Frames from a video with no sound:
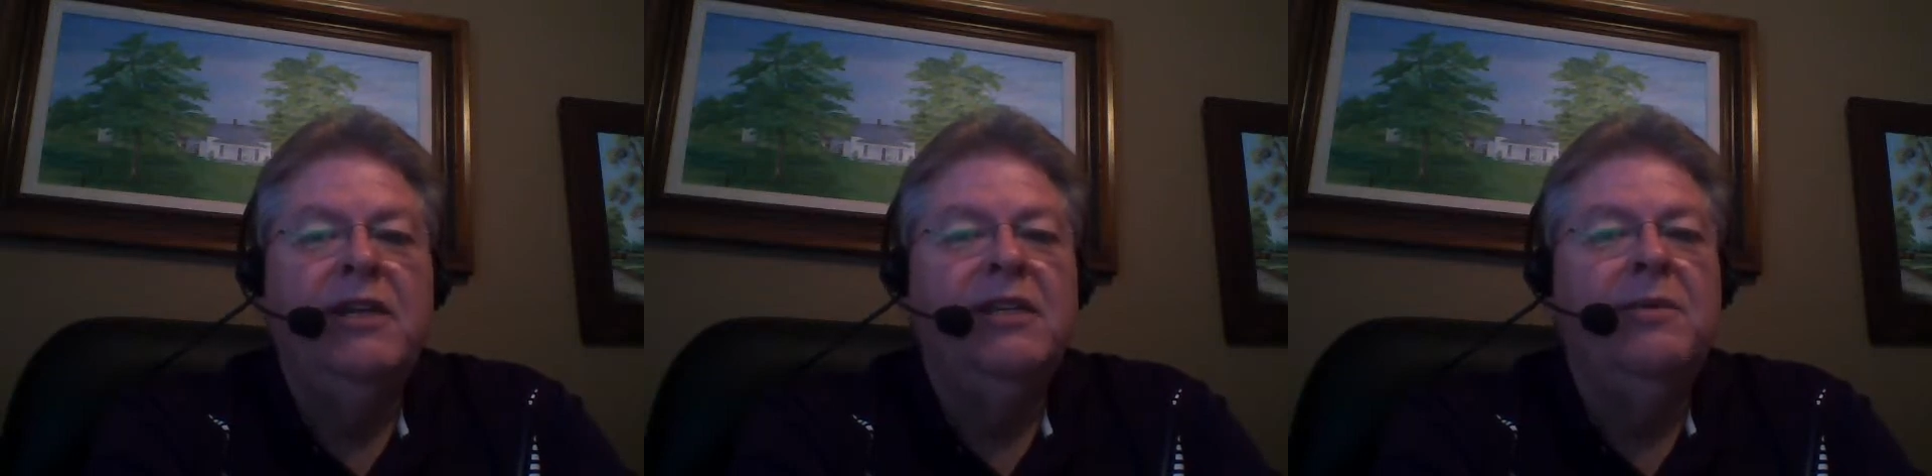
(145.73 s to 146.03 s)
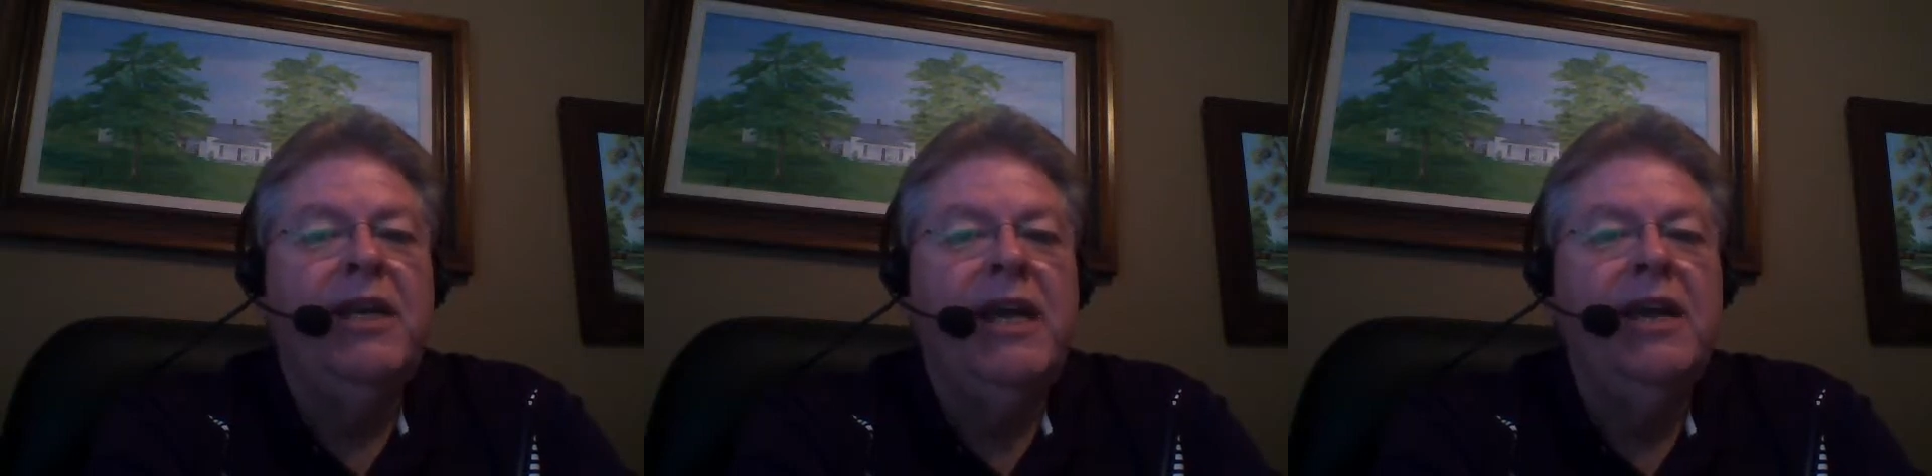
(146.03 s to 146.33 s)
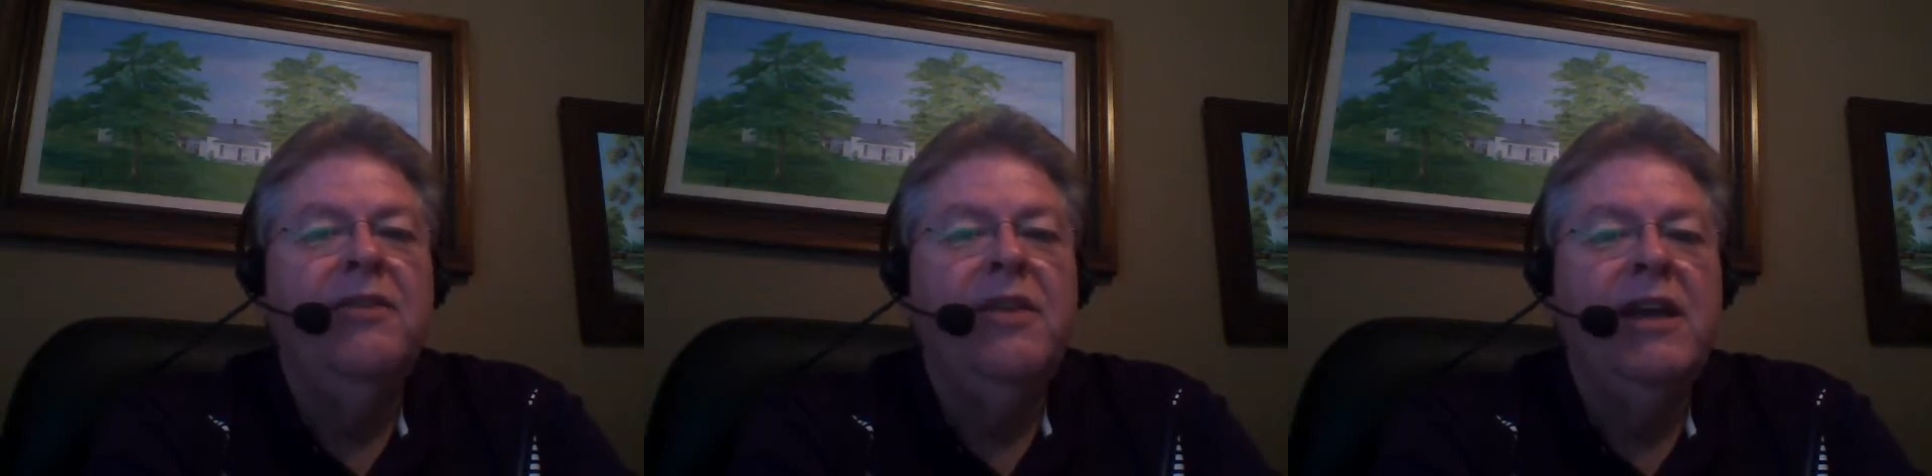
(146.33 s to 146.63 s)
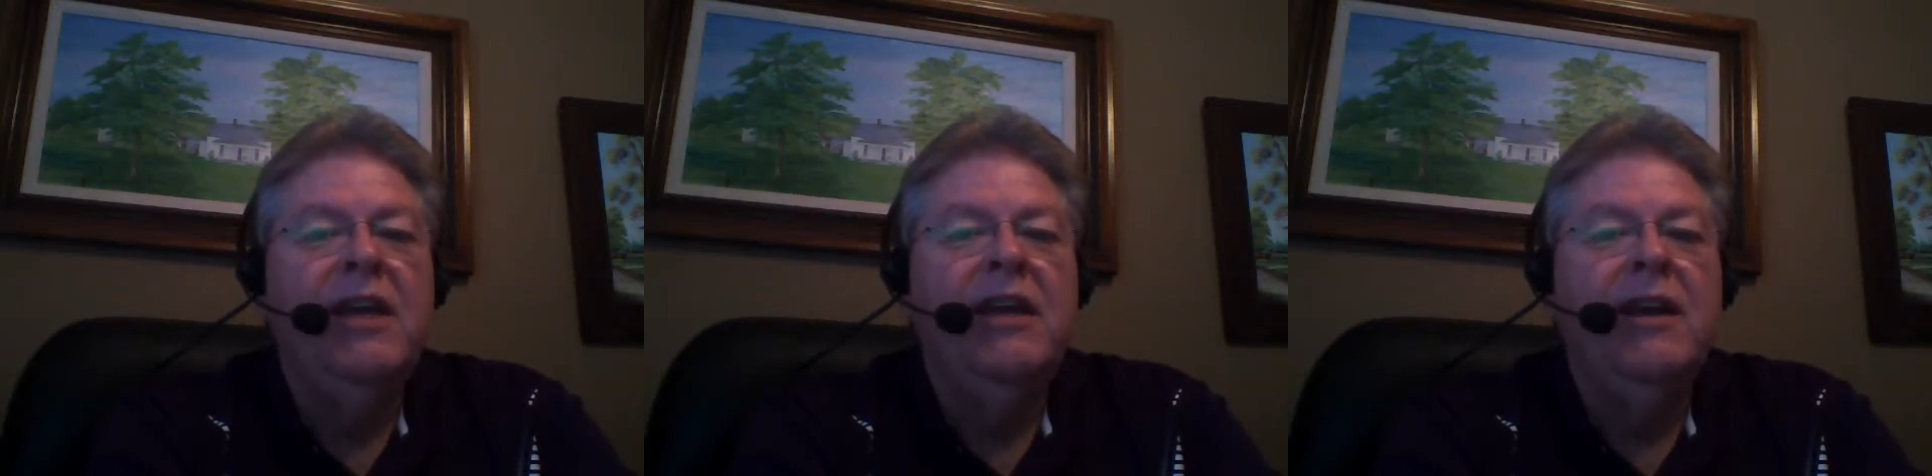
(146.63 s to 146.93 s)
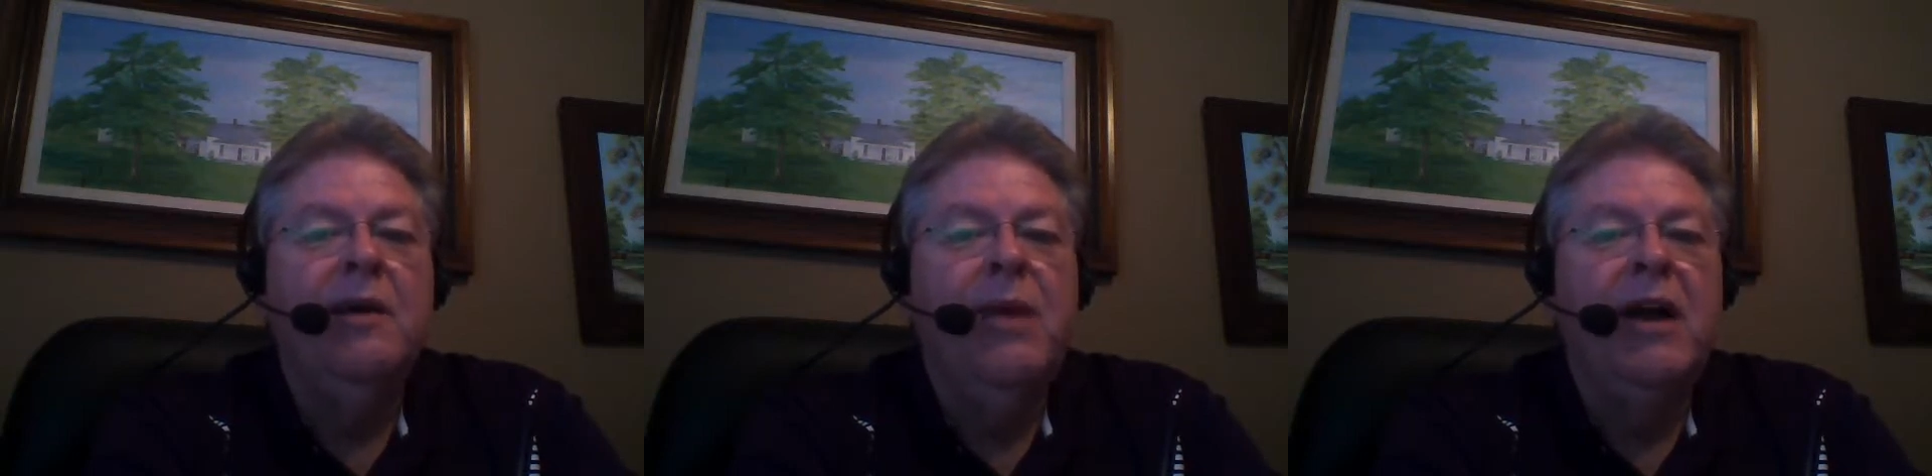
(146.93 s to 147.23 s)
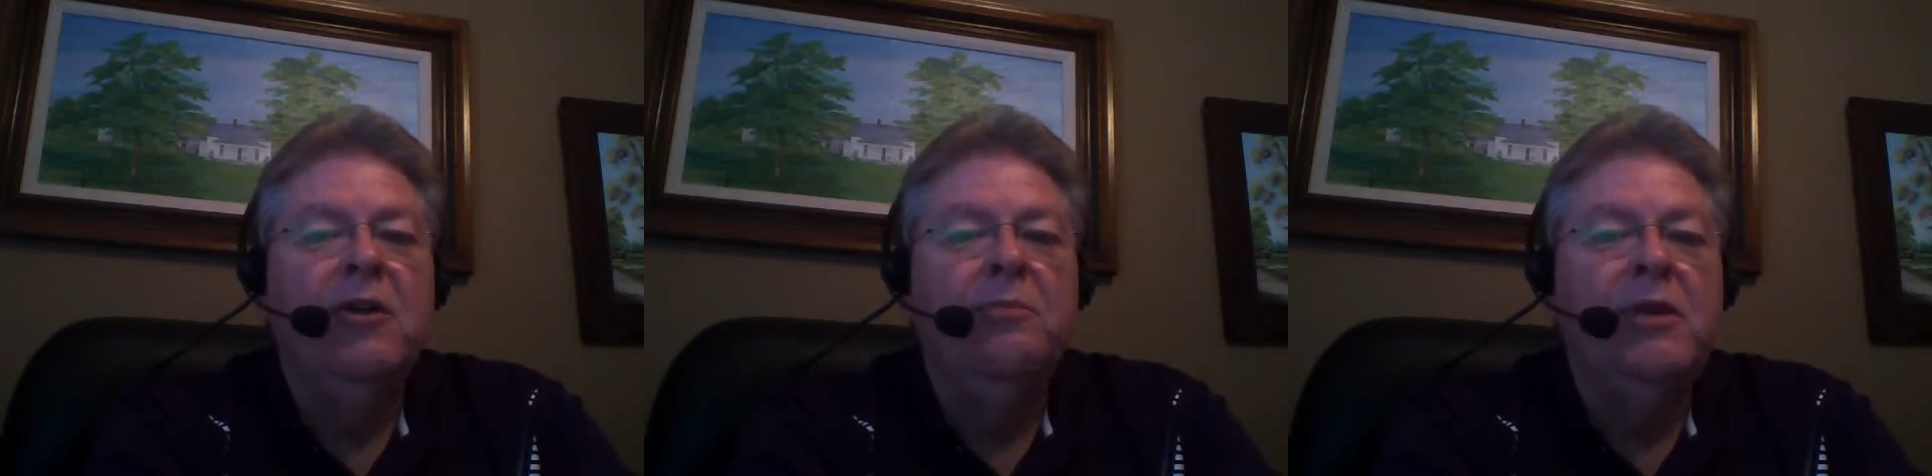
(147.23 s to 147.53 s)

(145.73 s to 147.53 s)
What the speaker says: is to begin thinking about your